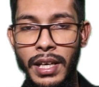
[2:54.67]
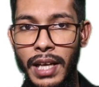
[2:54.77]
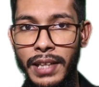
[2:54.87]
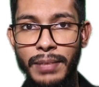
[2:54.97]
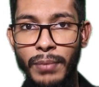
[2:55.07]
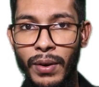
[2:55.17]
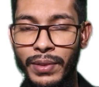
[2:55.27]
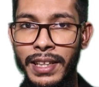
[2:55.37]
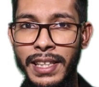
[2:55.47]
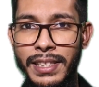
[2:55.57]
nothing more
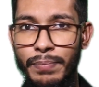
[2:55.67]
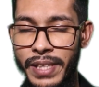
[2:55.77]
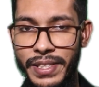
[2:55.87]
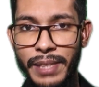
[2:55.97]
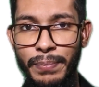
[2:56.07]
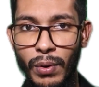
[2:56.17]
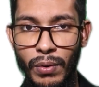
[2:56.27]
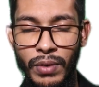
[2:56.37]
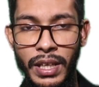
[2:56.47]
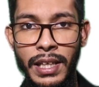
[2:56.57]
than this, very simple
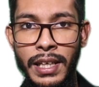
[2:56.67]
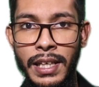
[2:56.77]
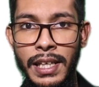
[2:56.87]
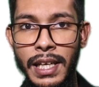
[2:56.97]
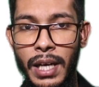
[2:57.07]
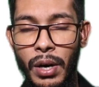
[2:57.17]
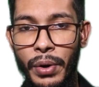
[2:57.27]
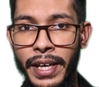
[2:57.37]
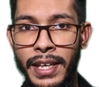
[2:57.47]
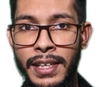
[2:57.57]
only.
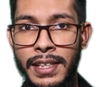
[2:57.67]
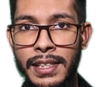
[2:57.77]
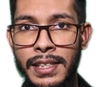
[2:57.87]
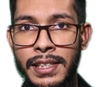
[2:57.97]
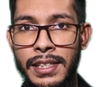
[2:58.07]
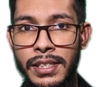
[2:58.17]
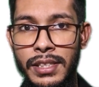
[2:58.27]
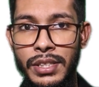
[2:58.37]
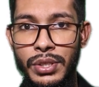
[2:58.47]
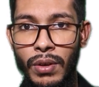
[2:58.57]
Okay,
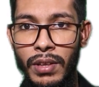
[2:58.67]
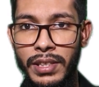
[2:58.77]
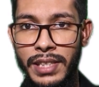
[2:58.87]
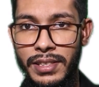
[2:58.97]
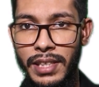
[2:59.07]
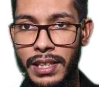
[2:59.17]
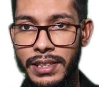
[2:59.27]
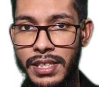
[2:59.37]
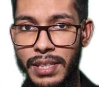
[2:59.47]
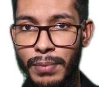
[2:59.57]
so just a